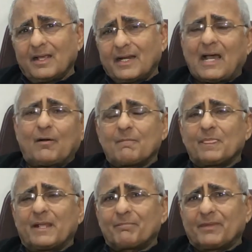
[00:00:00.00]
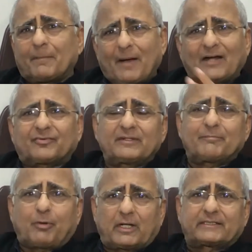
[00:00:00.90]
Now, apart from the
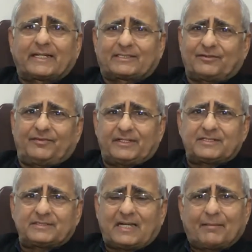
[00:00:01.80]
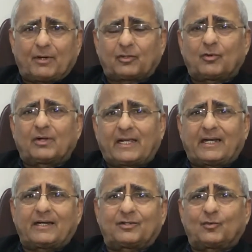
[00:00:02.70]
politics of this, I'm not going to get
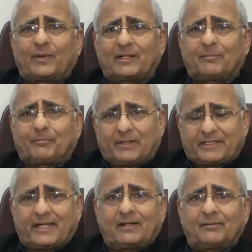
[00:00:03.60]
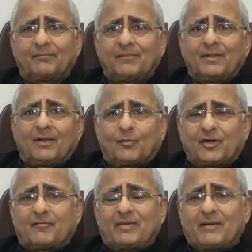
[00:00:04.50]
into whether Patel would
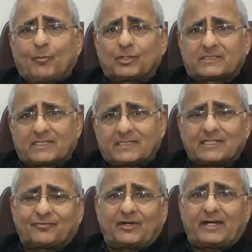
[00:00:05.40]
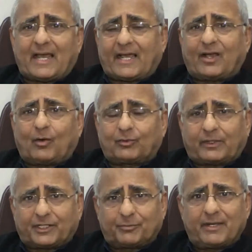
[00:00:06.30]
have been more successful in hanging on to
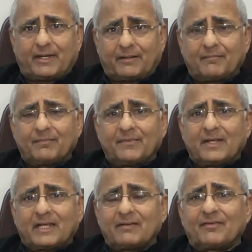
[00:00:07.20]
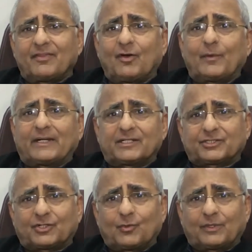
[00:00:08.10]
Kashmir, even though it is
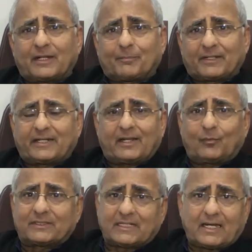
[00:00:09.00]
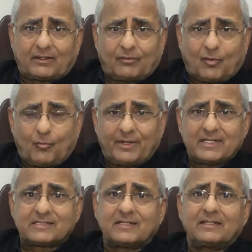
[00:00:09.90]
true that Patel was our Home
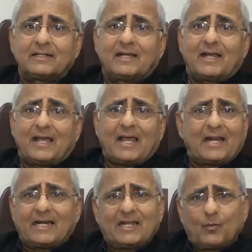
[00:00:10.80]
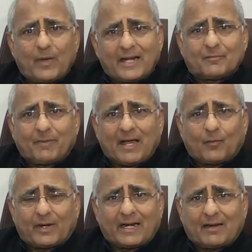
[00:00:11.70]
Minister and he went by
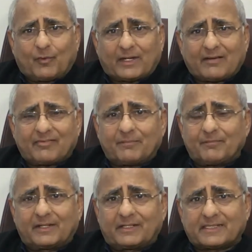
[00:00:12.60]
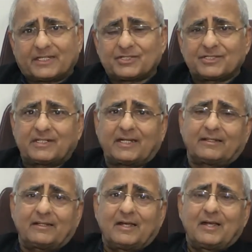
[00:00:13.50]
whatever decisions that
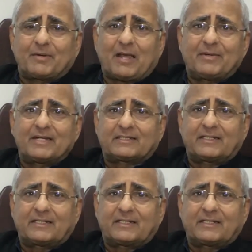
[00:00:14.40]
Prime Minister